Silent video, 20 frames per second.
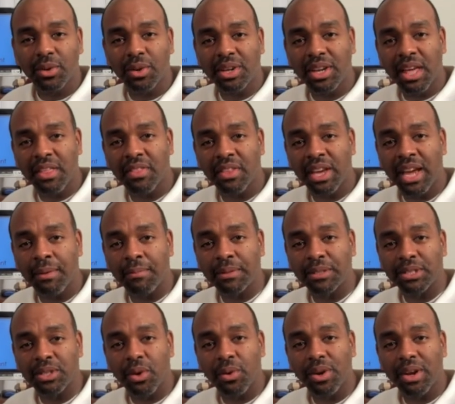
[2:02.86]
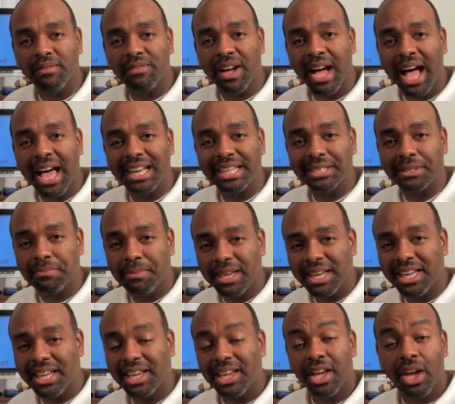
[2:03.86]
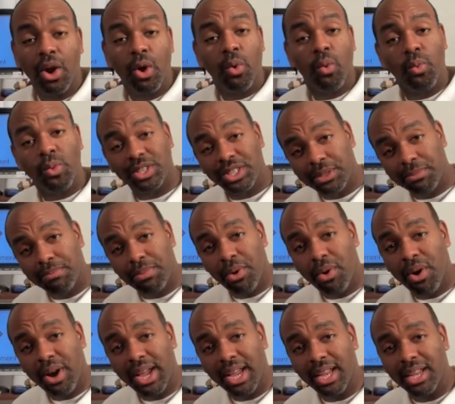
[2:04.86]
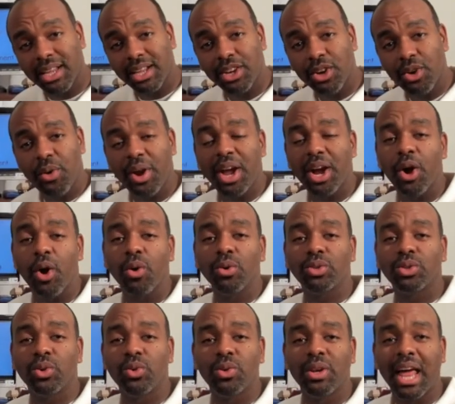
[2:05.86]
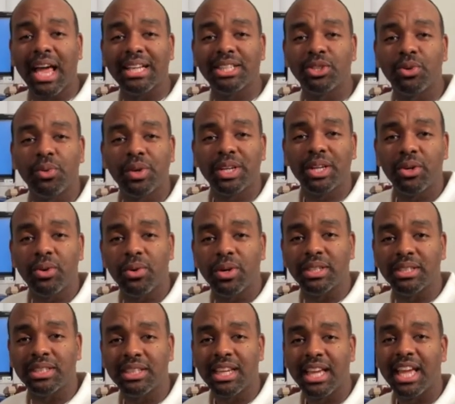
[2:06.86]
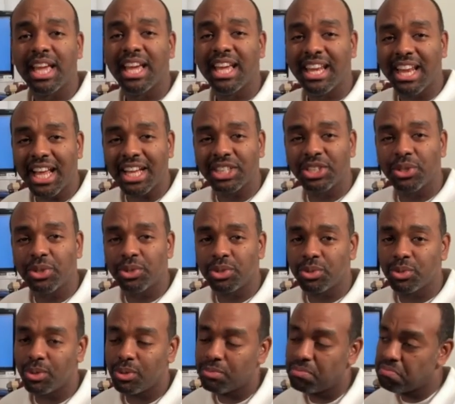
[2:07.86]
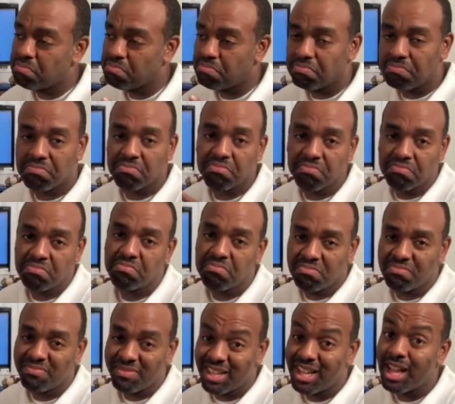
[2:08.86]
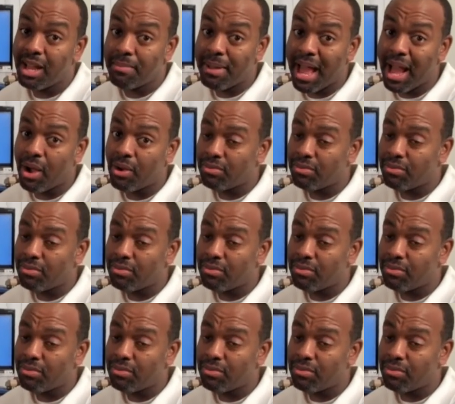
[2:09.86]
another episode of An Honest Minute with your boy, Greg Olskool Ice-Gre Lewis. And as usual, I'm out.